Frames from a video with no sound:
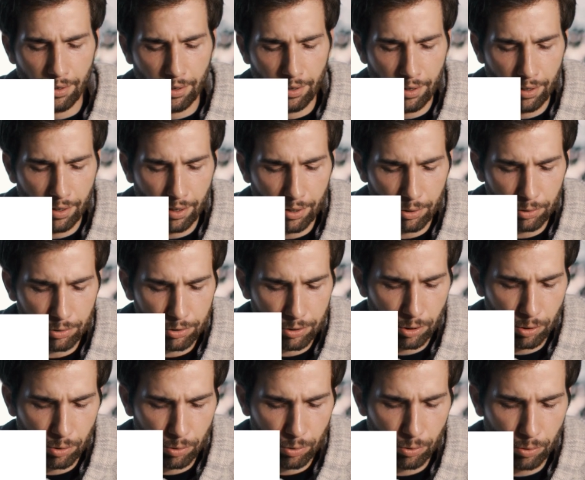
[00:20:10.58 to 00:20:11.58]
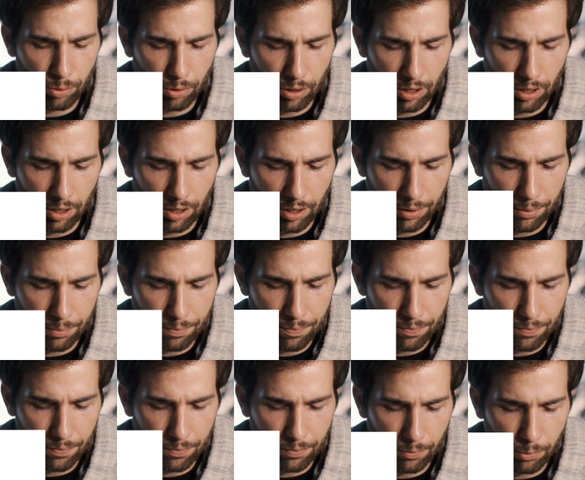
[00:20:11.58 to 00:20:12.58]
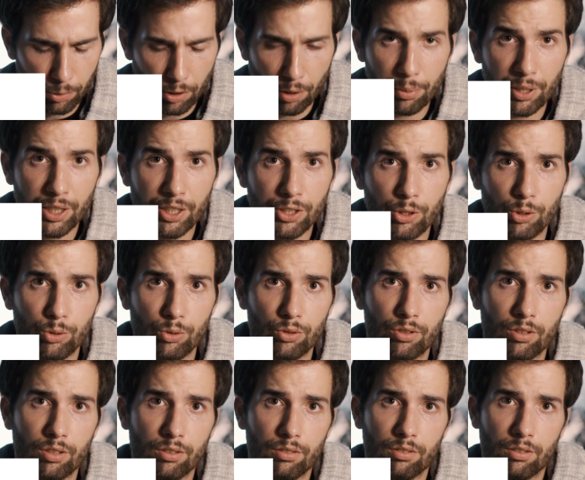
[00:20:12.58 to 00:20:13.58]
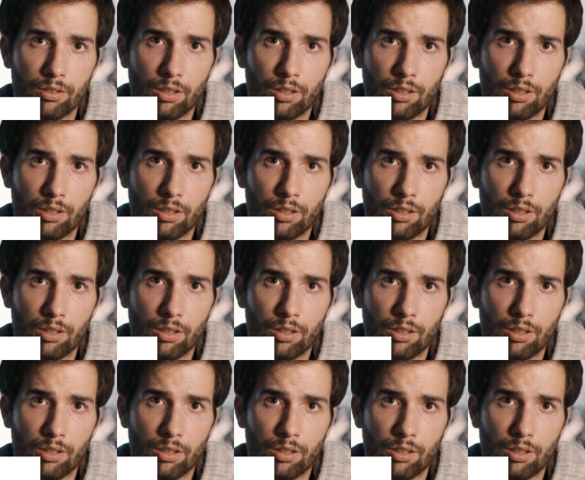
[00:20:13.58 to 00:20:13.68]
And also, we're being used,